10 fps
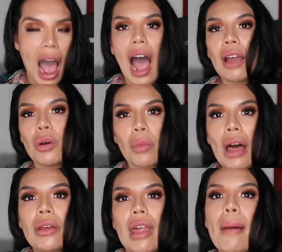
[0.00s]
I would
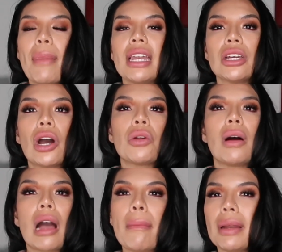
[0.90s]
rather that money go to
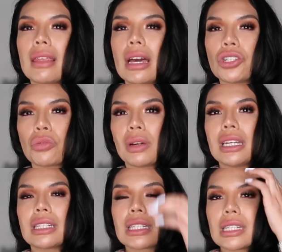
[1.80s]
a company that
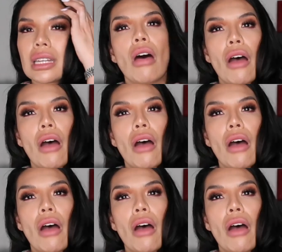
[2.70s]
treats